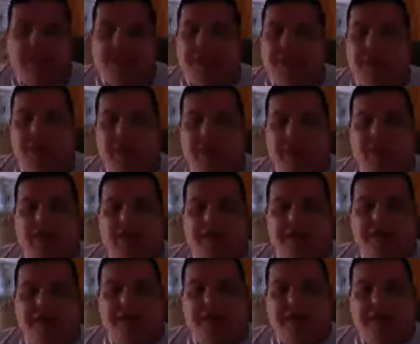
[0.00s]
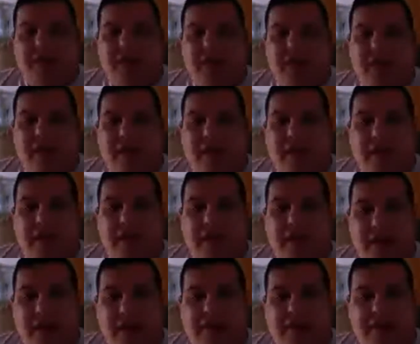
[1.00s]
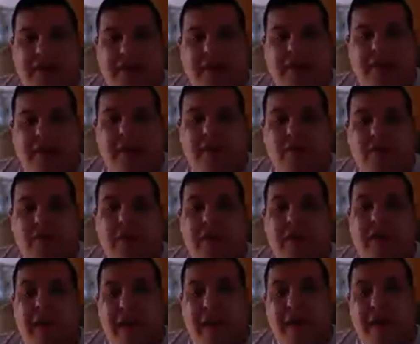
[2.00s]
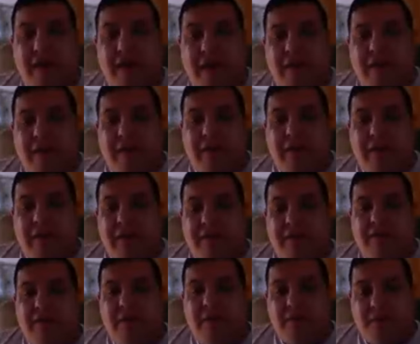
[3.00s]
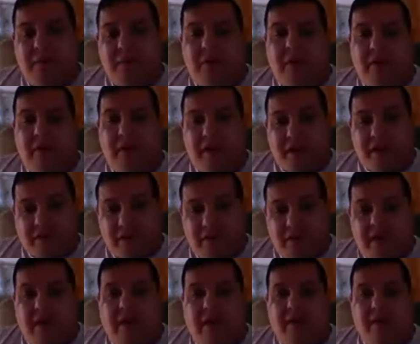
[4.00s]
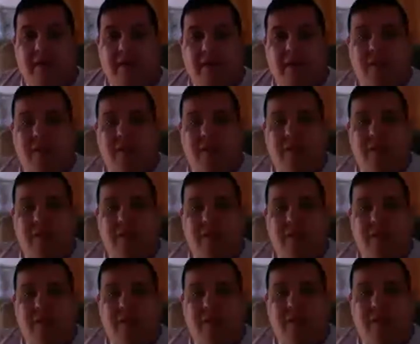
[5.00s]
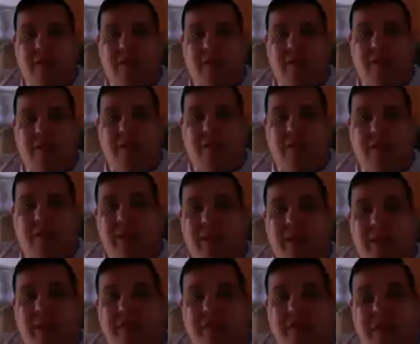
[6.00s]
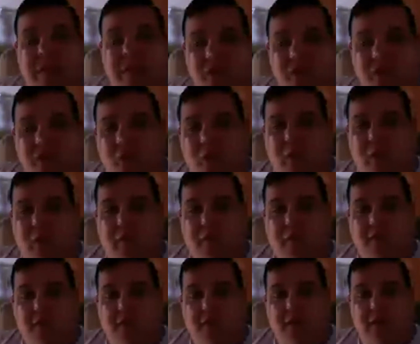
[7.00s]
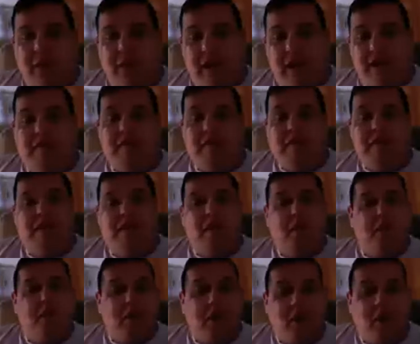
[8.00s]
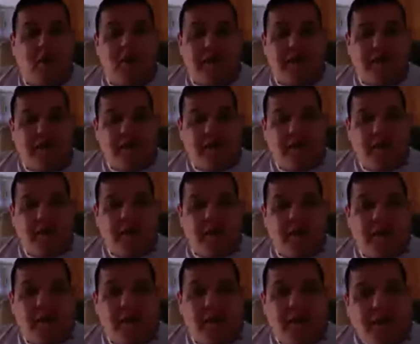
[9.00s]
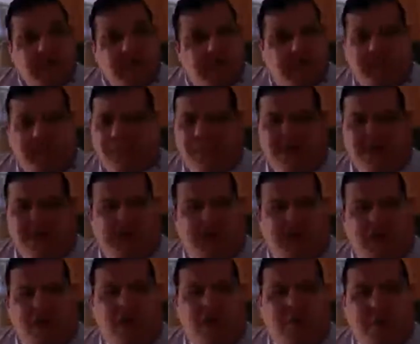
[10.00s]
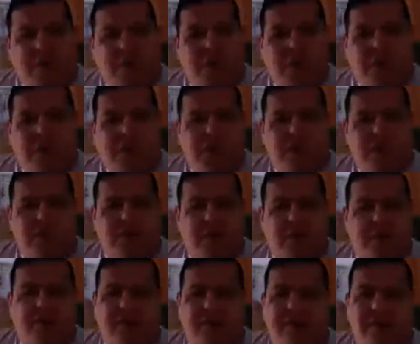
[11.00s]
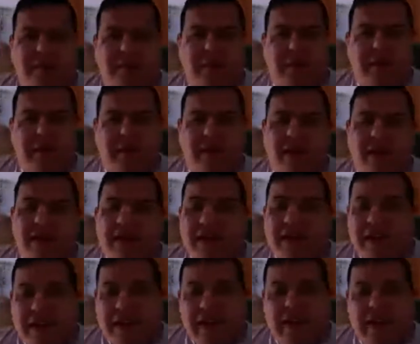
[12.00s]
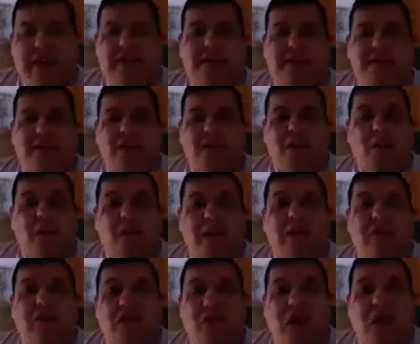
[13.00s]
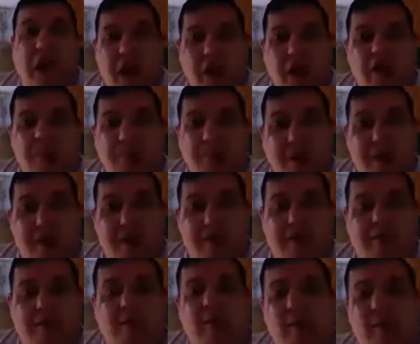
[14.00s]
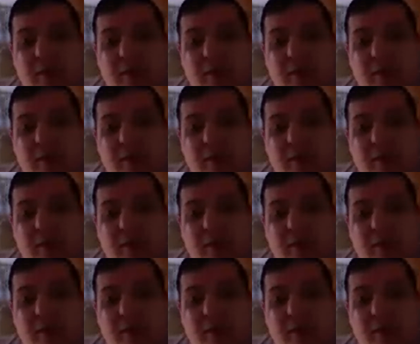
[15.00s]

to be with us is asking that we allow him to lift the burden as well, to really place on his shoulders everything that we're going through. Yes, we take our personal responsibility. Yes, we do our part for what